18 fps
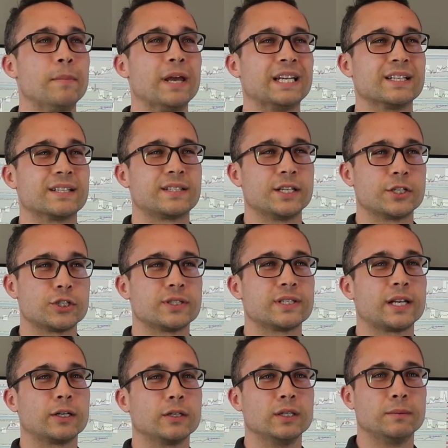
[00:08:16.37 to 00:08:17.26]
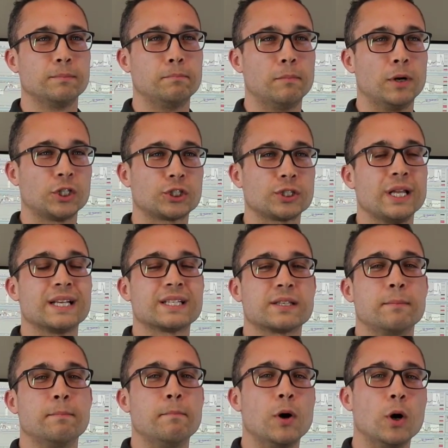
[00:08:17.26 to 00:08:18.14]
decisions that are much less
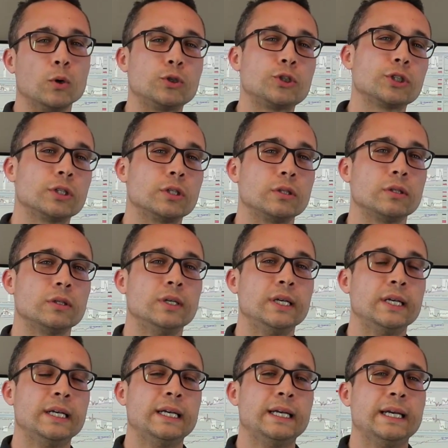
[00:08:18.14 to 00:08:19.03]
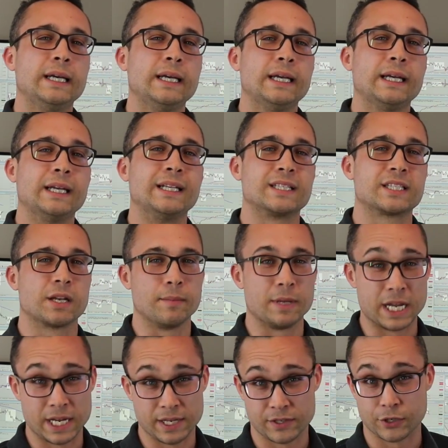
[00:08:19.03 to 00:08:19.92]
emotional, and it's going to
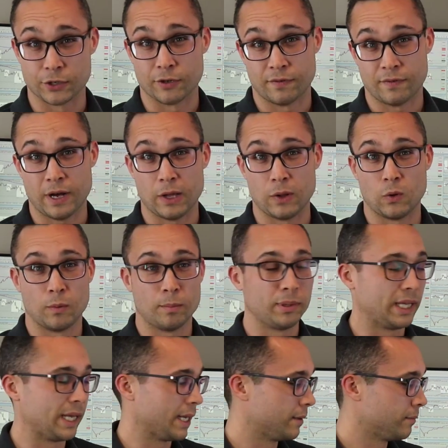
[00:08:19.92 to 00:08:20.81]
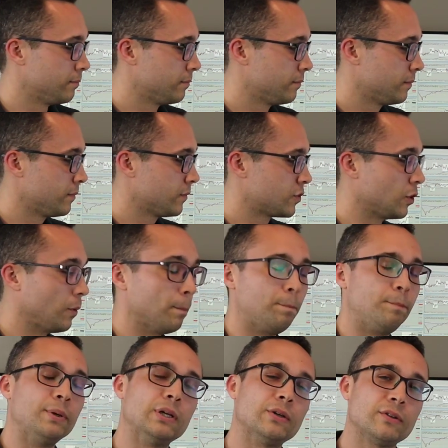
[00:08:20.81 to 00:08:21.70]
be easier to follow a plan. So
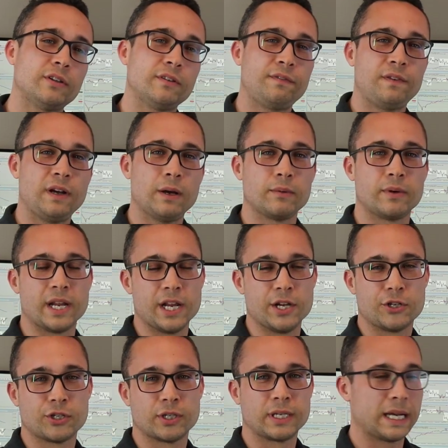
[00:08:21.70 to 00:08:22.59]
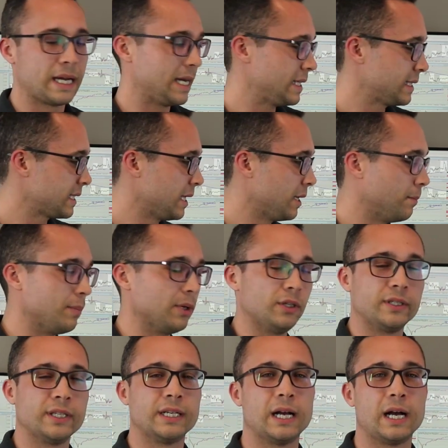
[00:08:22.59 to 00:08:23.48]
build the foundation, guys, and
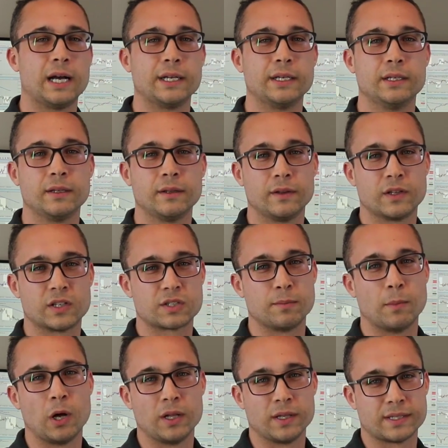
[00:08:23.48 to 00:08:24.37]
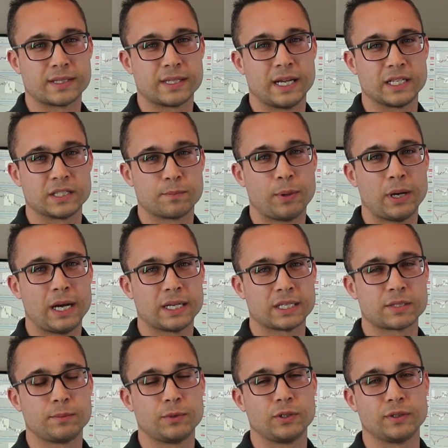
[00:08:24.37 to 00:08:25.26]
build it on the smallest size
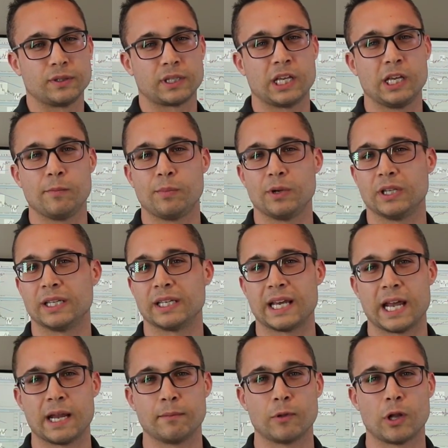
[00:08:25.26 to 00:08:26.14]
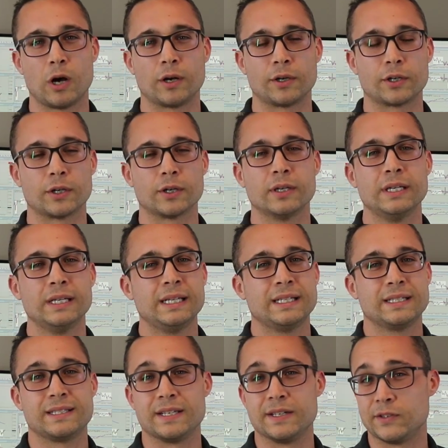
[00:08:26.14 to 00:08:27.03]
possible. It'll keep you in the game longer.
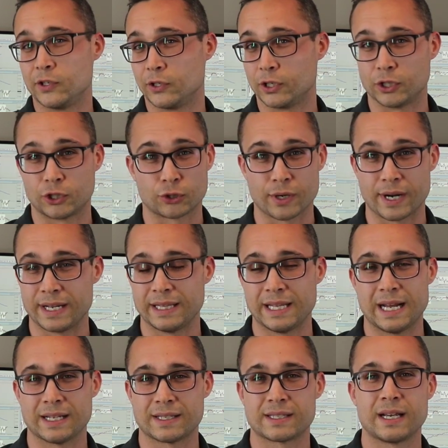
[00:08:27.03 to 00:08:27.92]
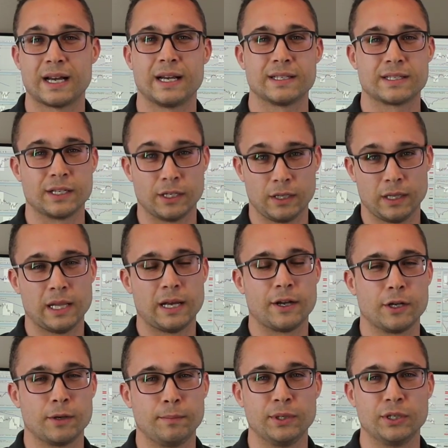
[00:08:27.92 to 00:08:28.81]
It's easier to trade that size and allow
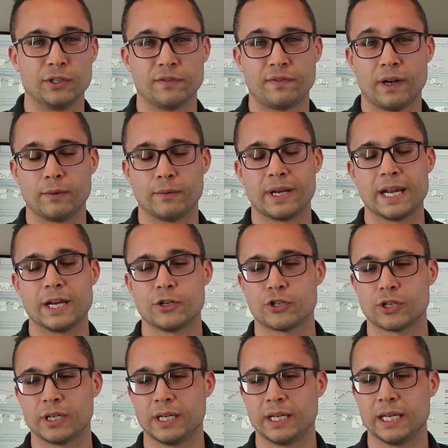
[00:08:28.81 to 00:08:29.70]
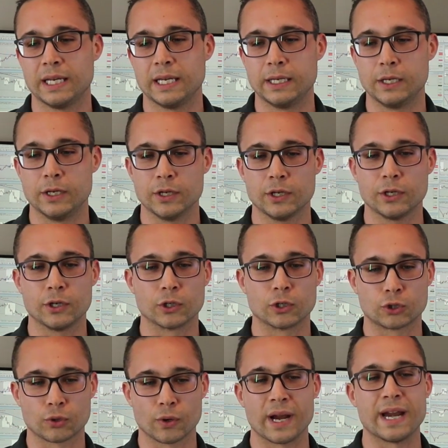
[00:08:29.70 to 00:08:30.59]
you to build a foundation in your
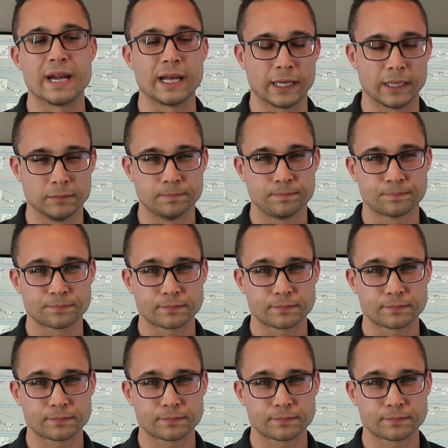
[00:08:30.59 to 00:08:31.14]
trading.